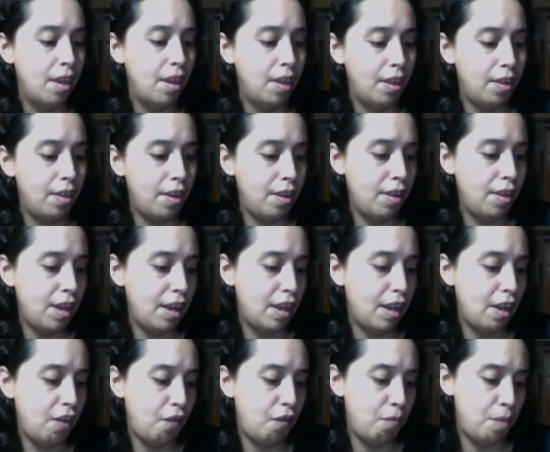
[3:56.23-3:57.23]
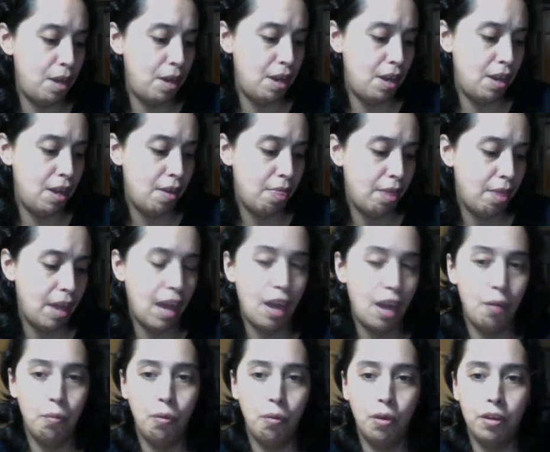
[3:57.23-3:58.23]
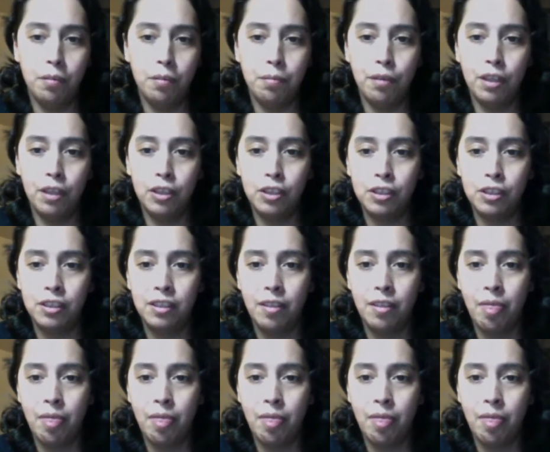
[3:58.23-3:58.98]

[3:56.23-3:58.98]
And then they gave me a water brush.